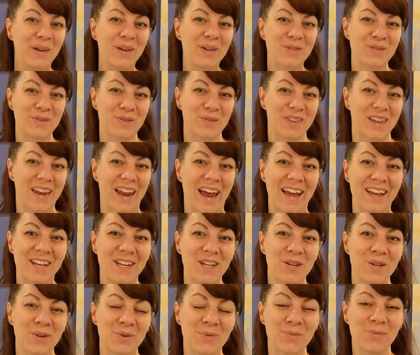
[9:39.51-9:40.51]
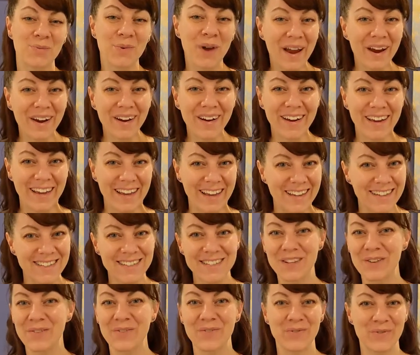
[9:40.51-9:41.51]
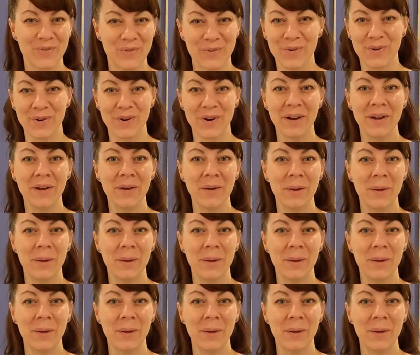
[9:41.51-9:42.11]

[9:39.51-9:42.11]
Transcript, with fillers: so that I can wear it for